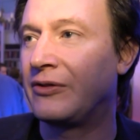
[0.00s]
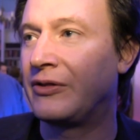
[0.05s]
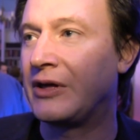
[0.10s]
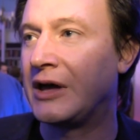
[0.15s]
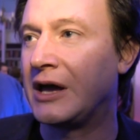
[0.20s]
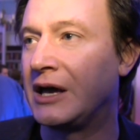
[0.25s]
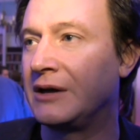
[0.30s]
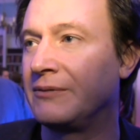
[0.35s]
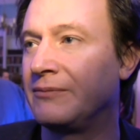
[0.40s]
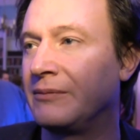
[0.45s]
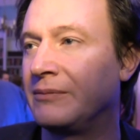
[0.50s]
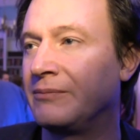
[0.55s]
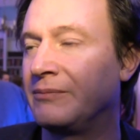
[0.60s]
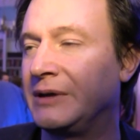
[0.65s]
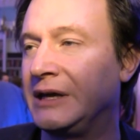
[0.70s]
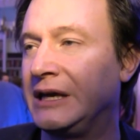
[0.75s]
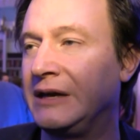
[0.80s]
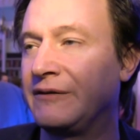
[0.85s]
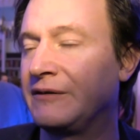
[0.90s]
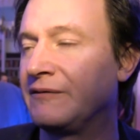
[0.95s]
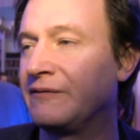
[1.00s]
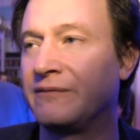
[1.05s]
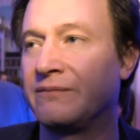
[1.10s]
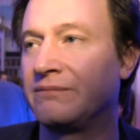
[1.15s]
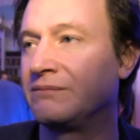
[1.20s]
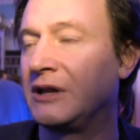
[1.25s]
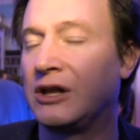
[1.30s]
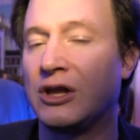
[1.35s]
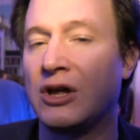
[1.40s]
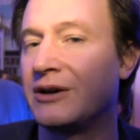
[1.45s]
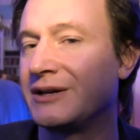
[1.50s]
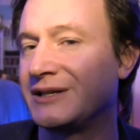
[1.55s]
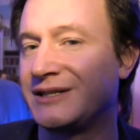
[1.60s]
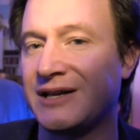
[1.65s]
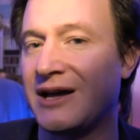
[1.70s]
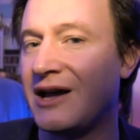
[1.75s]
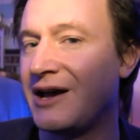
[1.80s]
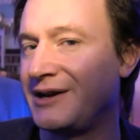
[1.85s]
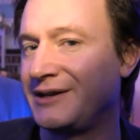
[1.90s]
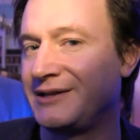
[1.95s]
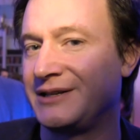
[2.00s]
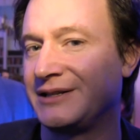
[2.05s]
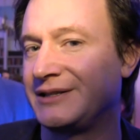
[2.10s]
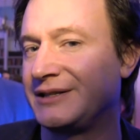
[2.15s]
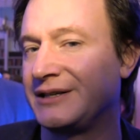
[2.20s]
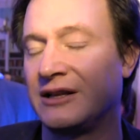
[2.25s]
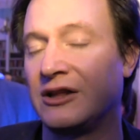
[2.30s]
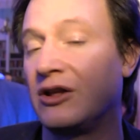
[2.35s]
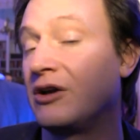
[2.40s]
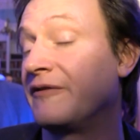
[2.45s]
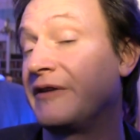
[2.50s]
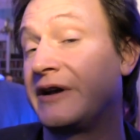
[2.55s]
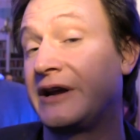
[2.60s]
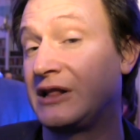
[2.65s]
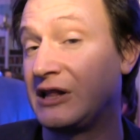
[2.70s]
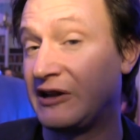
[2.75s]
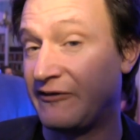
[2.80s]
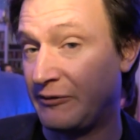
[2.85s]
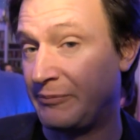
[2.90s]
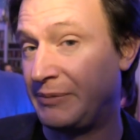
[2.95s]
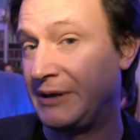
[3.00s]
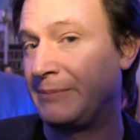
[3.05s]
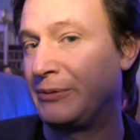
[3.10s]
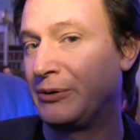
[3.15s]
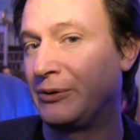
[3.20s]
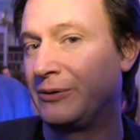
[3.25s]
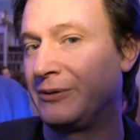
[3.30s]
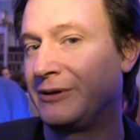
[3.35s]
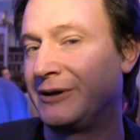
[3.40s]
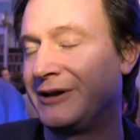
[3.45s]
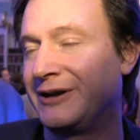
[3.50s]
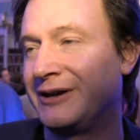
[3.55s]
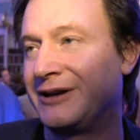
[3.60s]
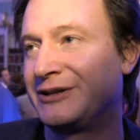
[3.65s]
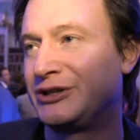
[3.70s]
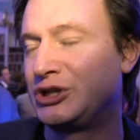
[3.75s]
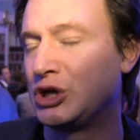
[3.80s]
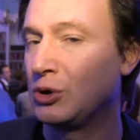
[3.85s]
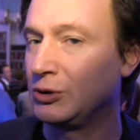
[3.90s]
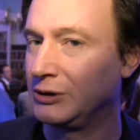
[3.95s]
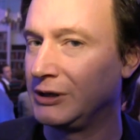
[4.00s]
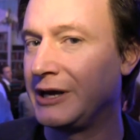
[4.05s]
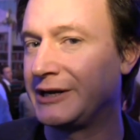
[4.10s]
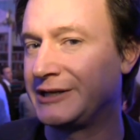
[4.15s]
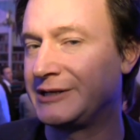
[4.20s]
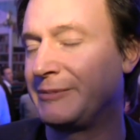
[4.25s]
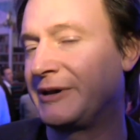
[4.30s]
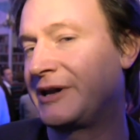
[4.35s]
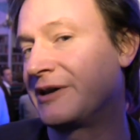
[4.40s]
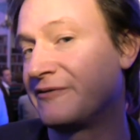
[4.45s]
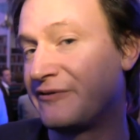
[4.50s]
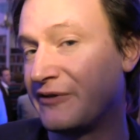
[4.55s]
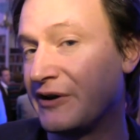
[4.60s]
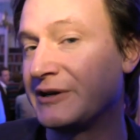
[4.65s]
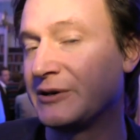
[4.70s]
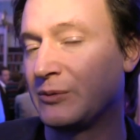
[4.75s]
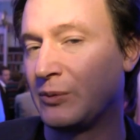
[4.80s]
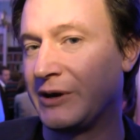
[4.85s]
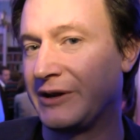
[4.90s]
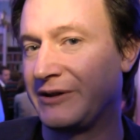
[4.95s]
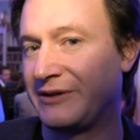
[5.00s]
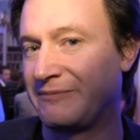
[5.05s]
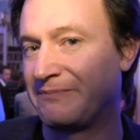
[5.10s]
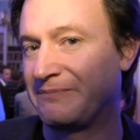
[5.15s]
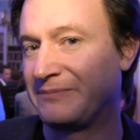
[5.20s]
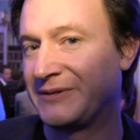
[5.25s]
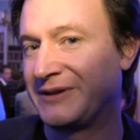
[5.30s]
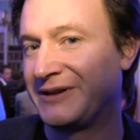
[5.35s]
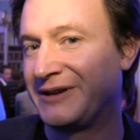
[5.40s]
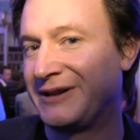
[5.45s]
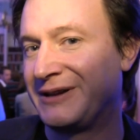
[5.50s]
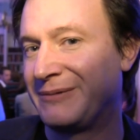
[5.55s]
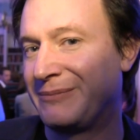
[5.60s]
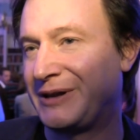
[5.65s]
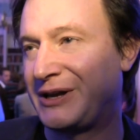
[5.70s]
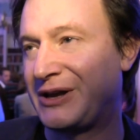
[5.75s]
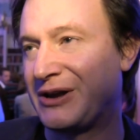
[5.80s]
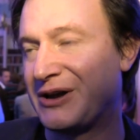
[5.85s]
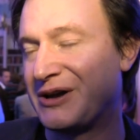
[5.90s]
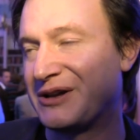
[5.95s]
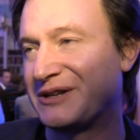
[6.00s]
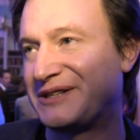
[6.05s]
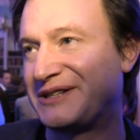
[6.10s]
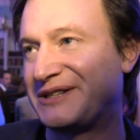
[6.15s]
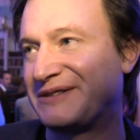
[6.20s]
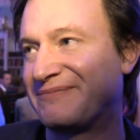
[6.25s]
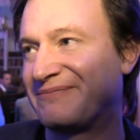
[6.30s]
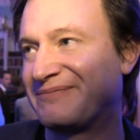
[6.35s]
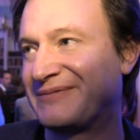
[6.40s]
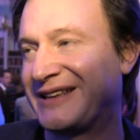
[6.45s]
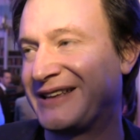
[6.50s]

that even a lot of scientists and a lot of very clever people don't like to be confronted with, because